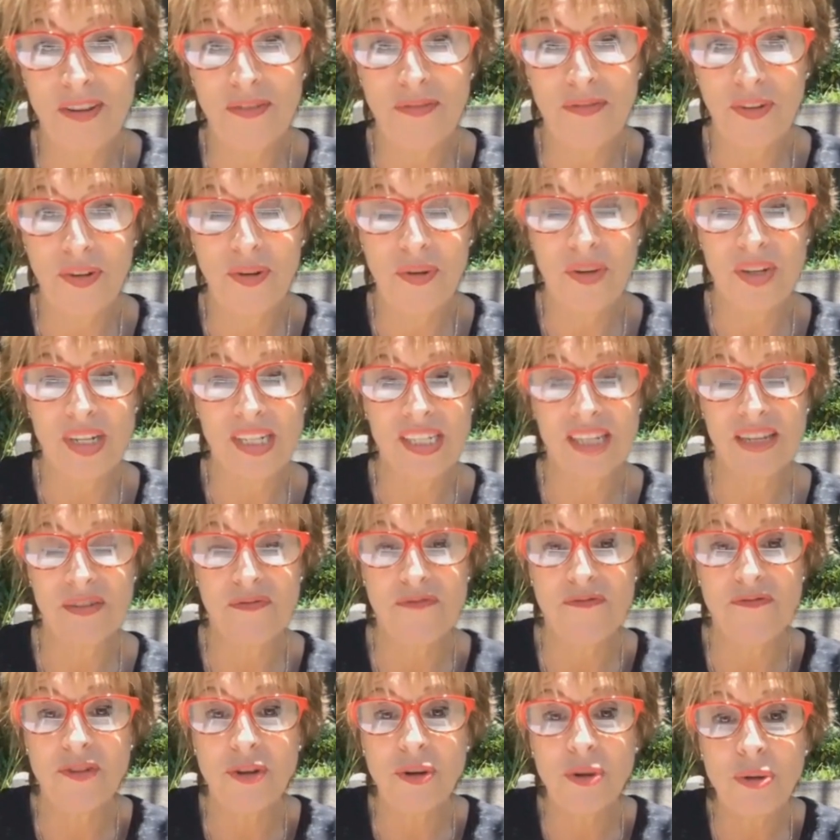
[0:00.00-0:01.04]
food. It's a
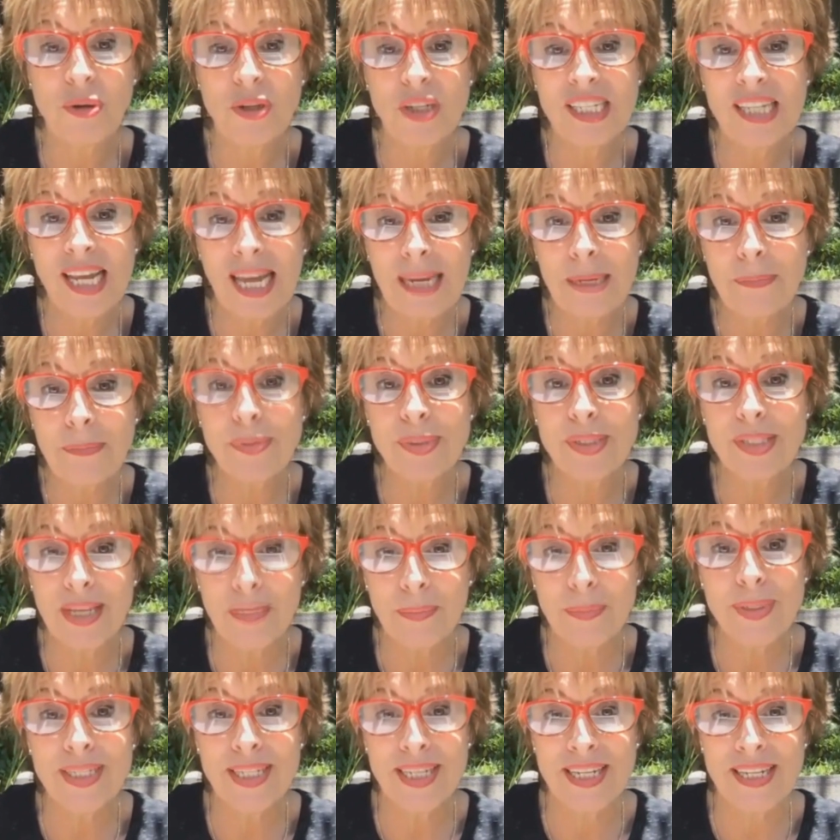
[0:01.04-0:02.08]
food type
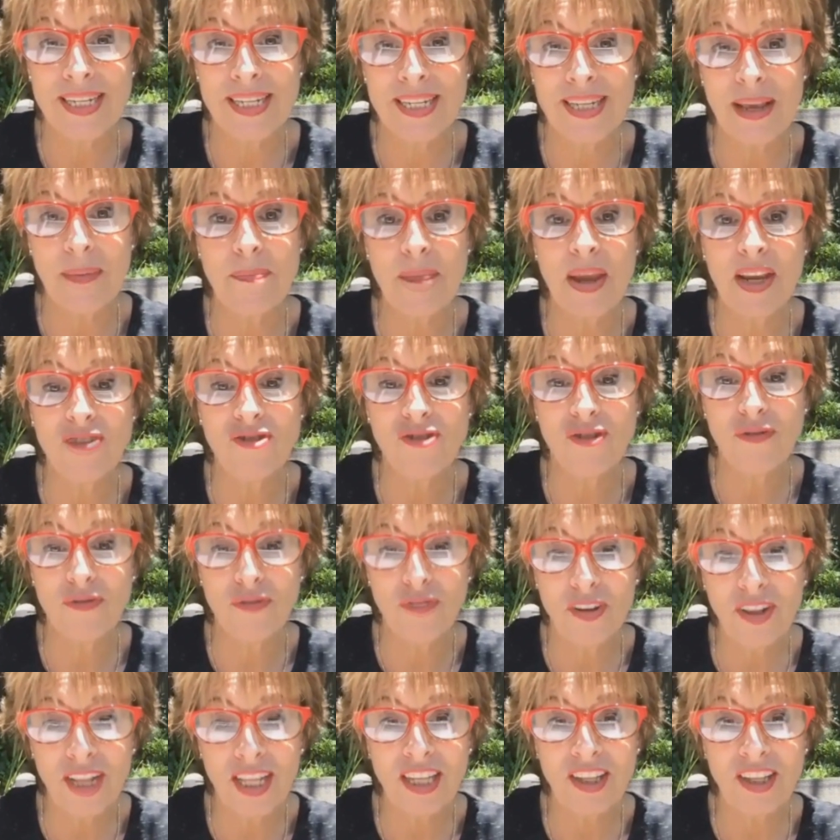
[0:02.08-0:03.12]
substance that makes you
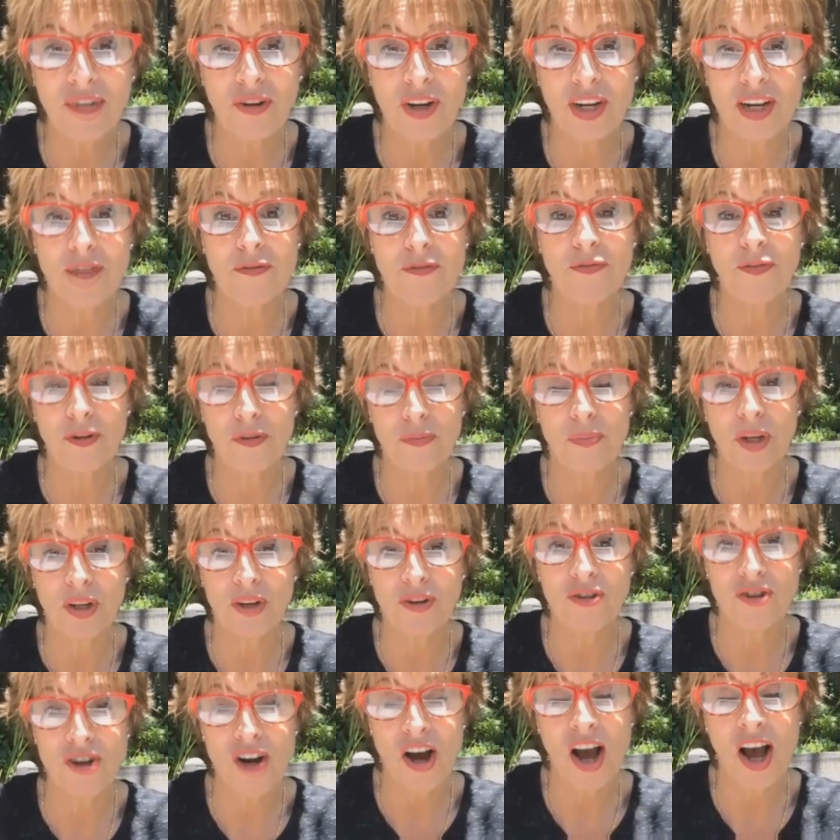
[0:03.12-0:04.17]
feel like you're eating food, but
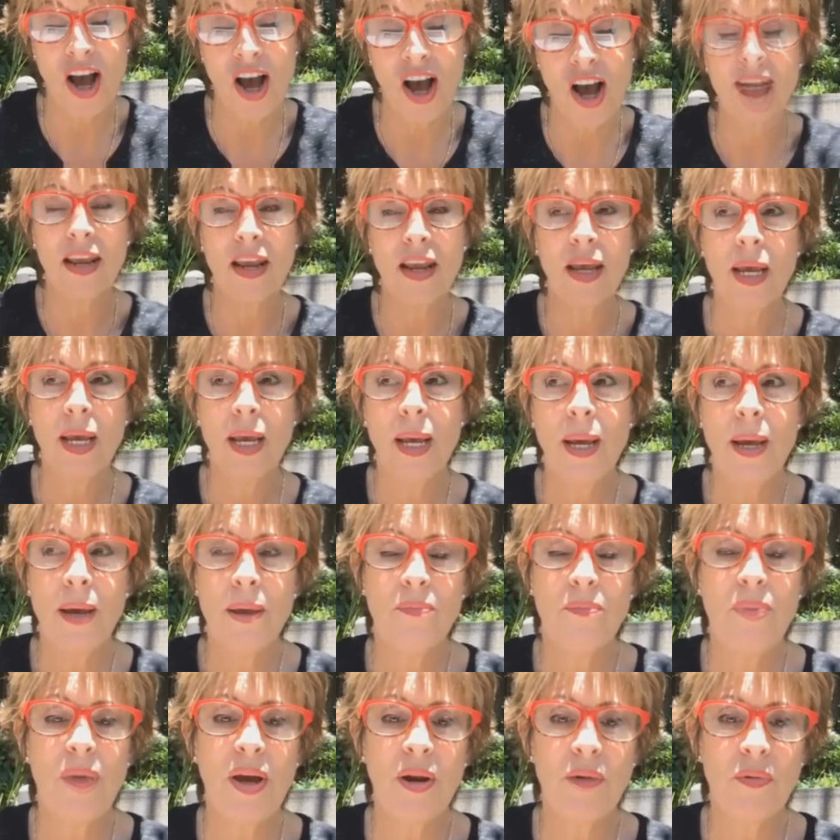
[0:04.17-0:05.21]
you're not.
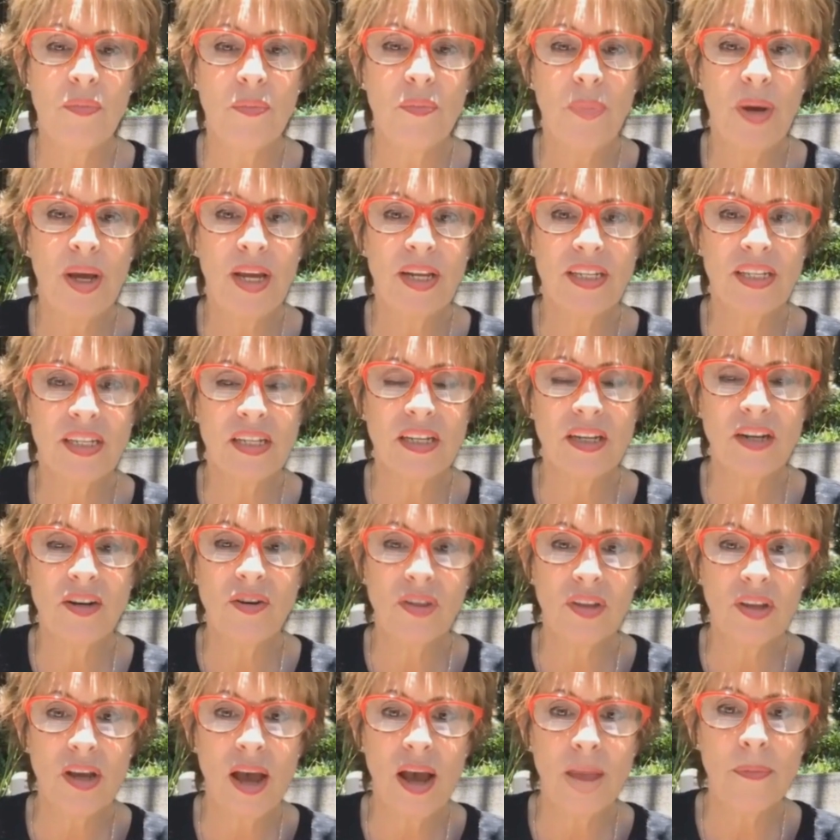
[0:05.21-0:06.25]
But, but you know,
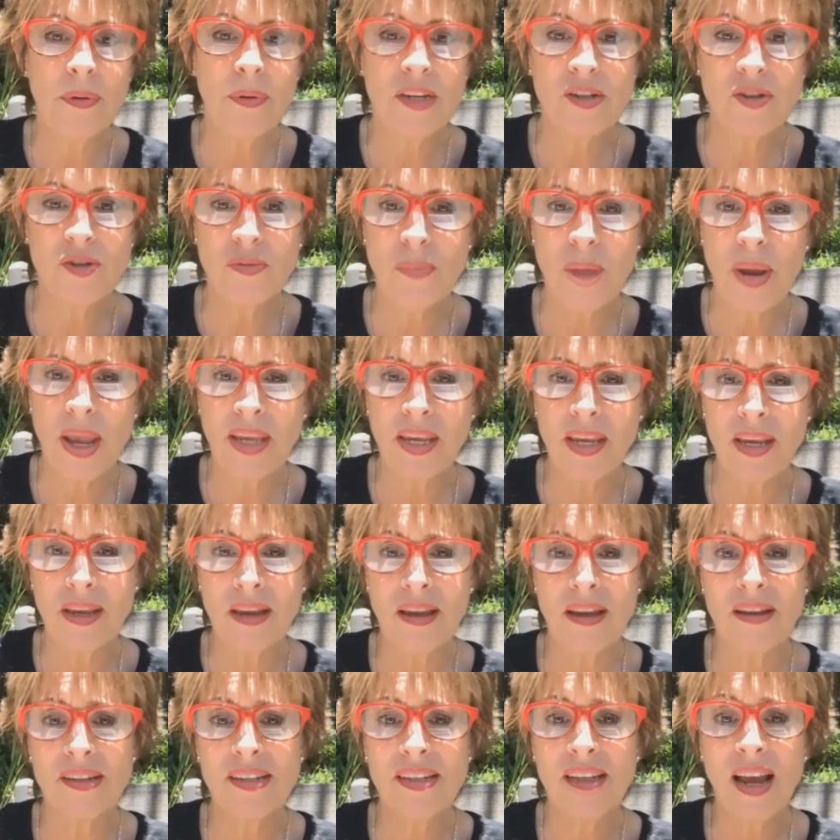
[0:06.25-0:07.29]
the companies are
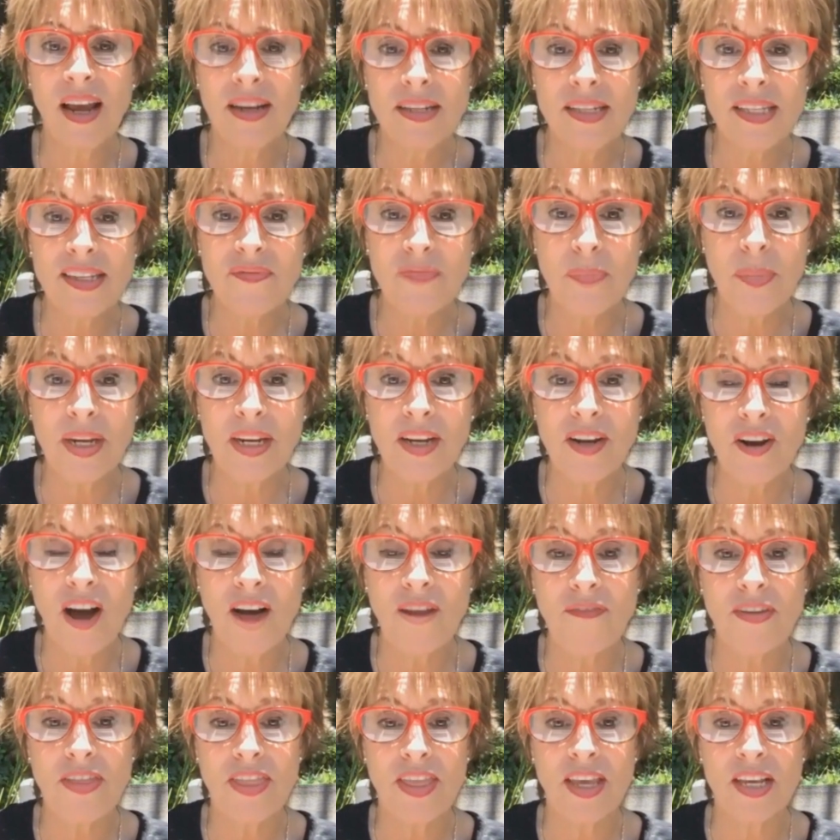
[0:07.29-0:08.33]
making tons of money
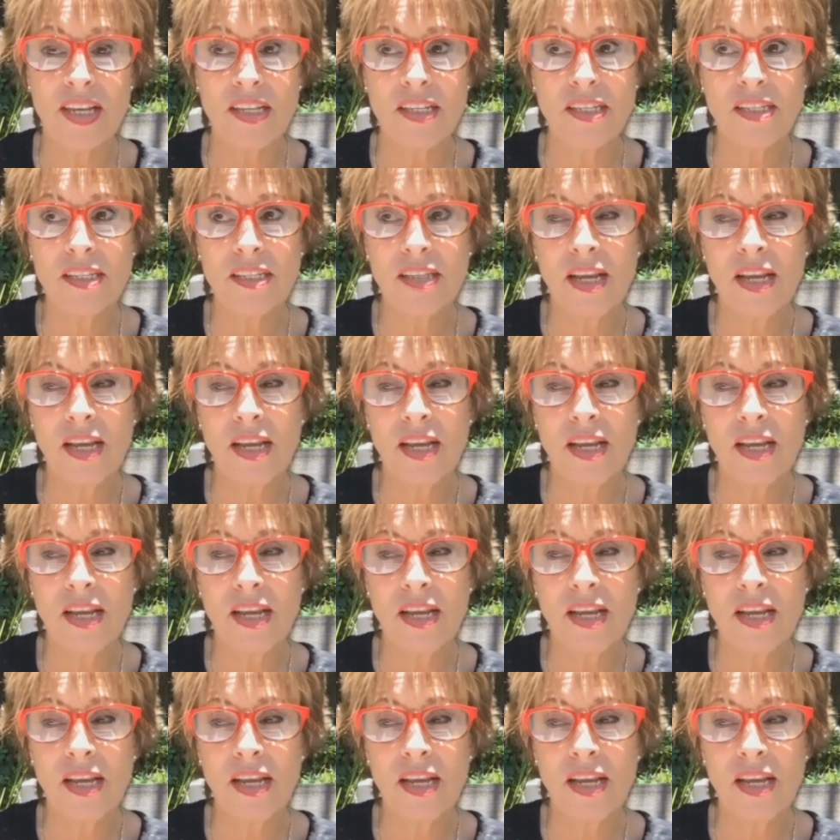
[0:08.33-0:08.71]
off of this.